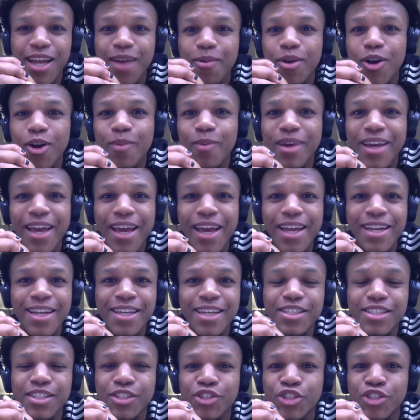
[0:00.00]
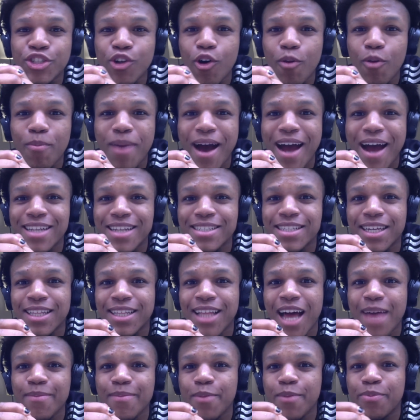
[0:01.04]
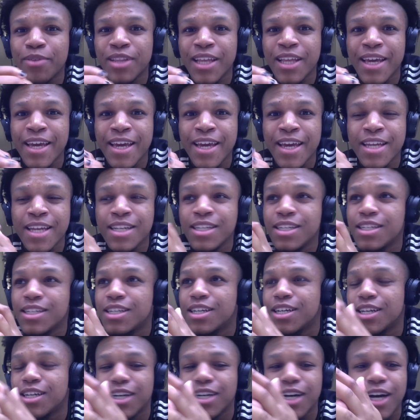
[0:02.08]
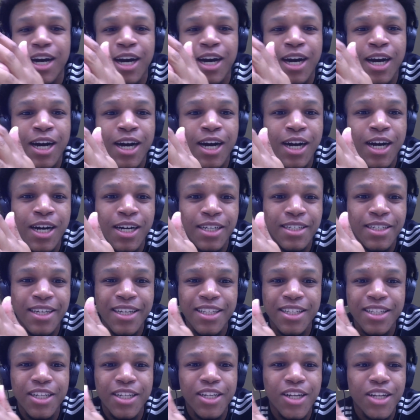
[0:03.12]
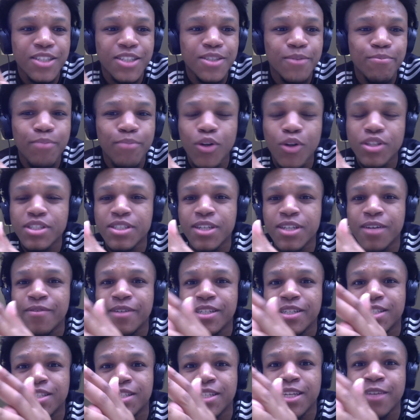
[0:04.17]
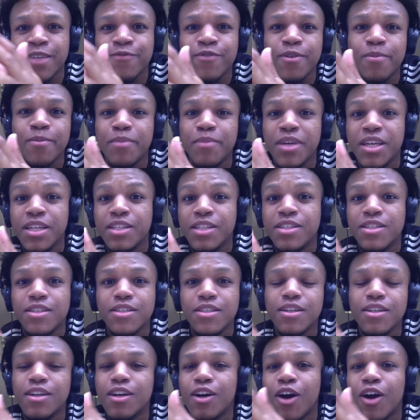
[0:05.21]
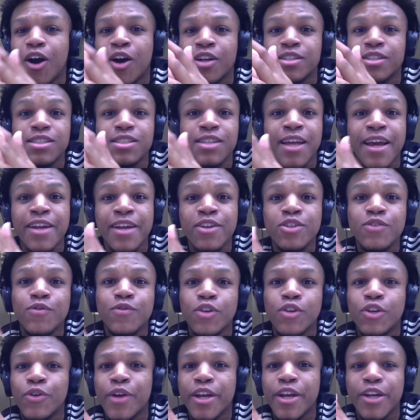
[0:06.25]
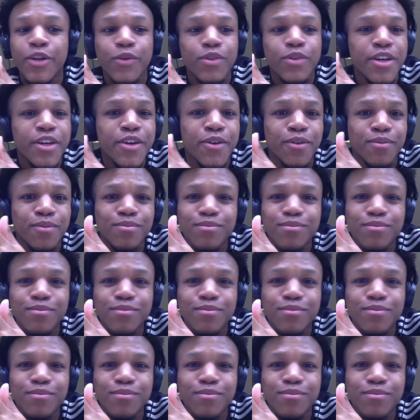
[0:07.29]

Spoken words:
we're gonna be getting into Joe Biden's climate plan, getting the nuts and bolts of it, see if it meets our standards for a Green New Deal.